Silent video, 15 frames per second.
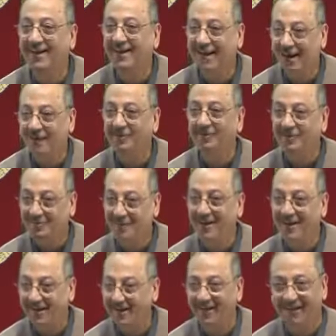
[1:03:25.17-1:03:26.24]
Are you with me?
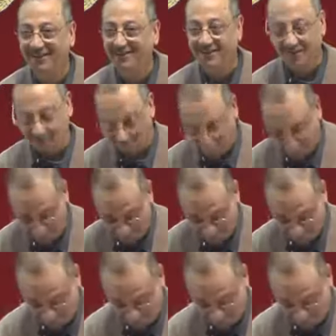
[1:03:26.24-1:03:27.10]
There is no maf'ulun bihi.